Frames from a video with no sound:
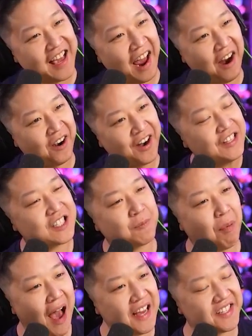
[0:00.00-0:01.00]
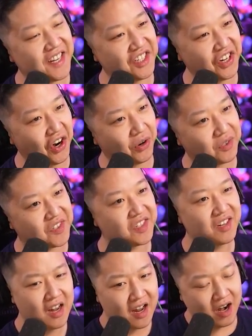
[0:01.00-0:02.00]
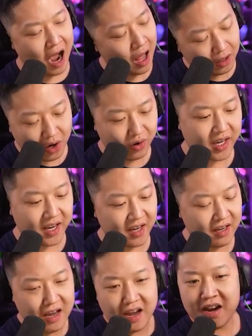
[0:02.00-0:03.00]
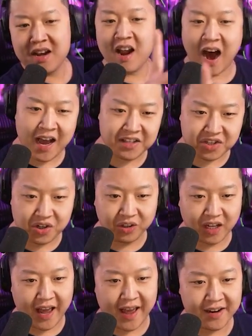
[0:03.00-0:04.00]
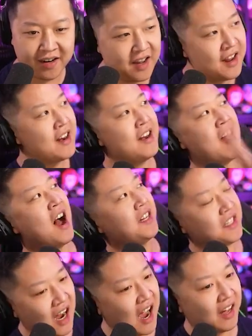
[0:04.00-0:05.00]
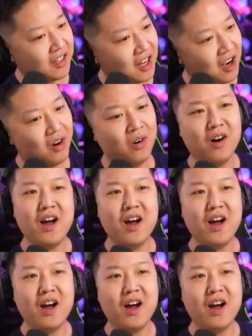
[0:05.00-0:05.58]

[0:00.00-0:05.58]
carried Spicy Toast. Not Lukey, not Zulan, not Tylo.